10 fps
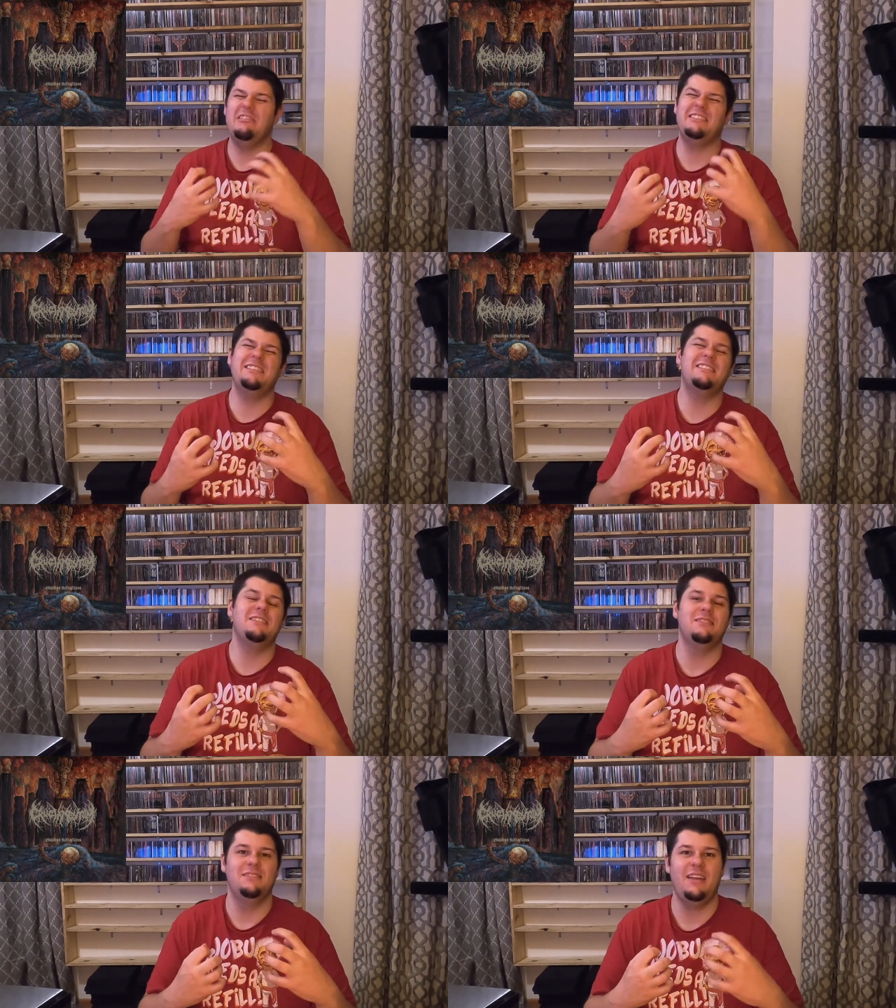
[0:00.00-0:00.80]

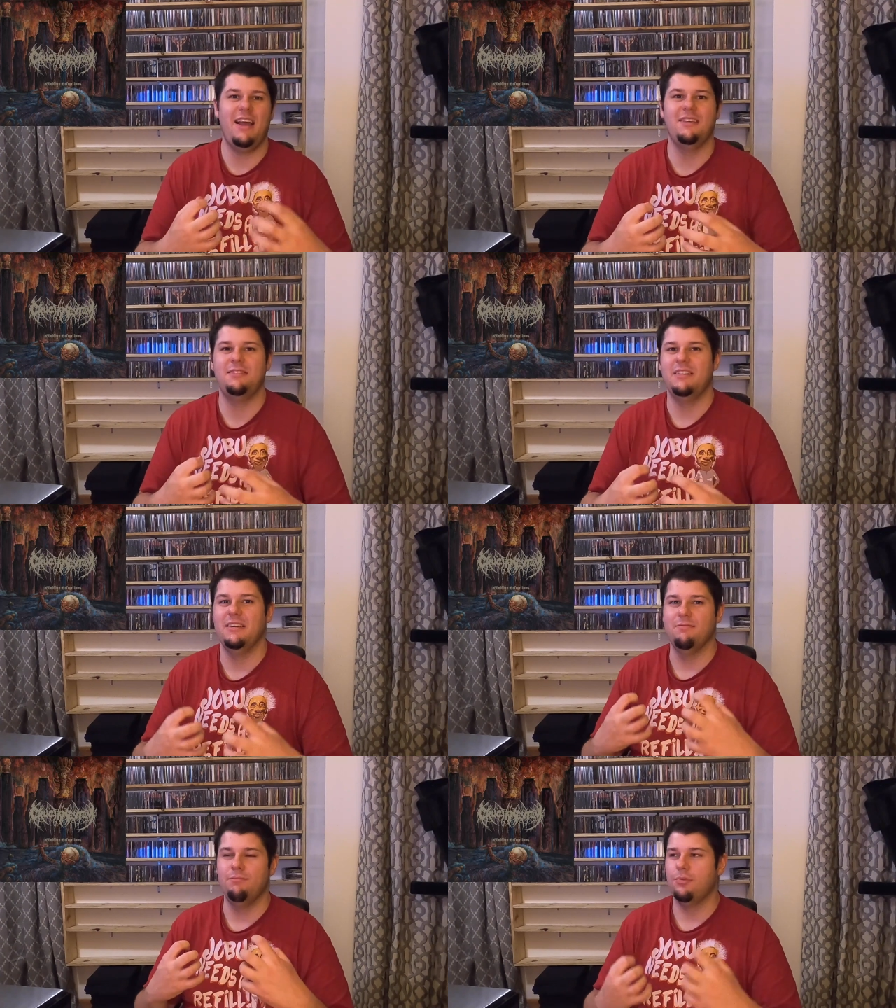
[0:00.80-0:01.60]
ugh, nasty
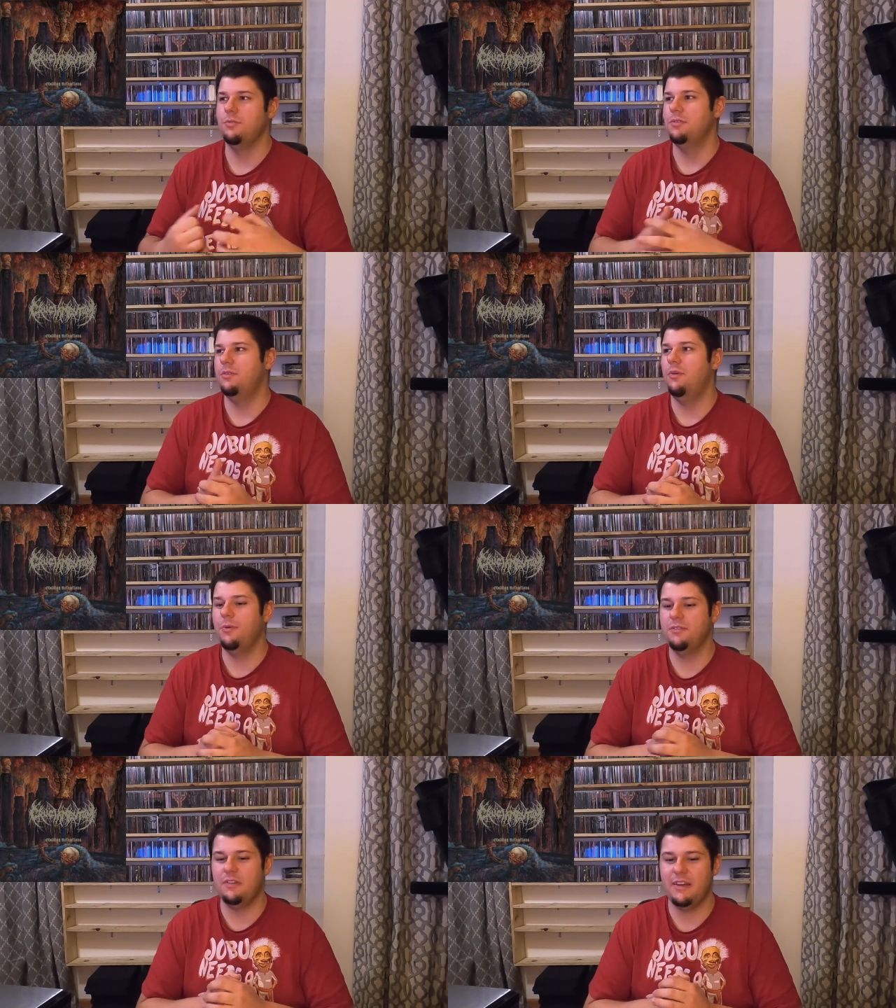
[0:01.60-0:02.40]
and brutal,
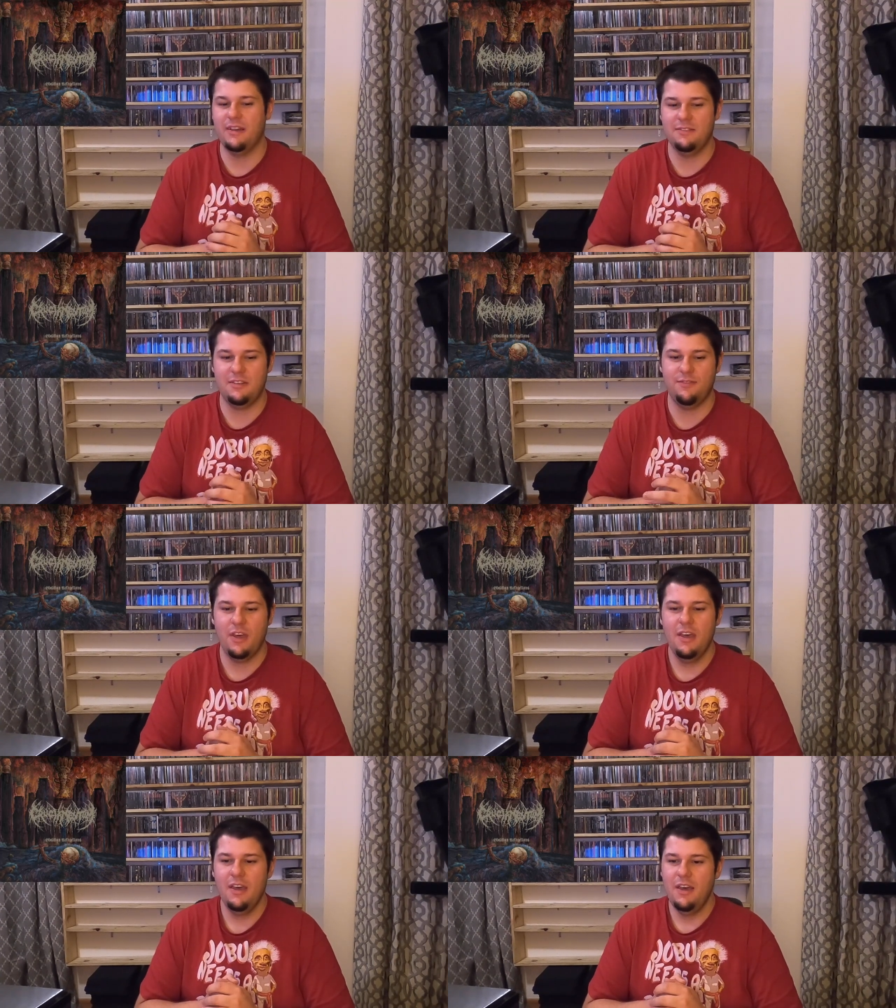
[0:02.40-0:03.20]
almost like as
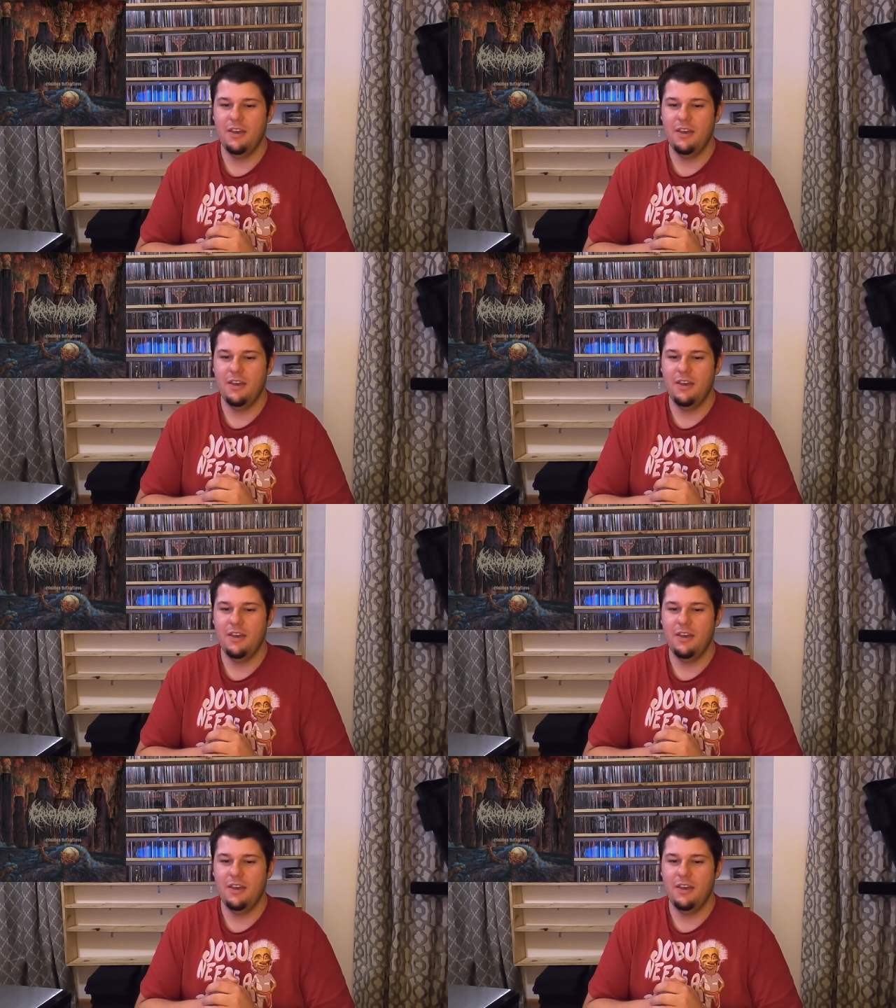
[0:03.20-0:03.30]
if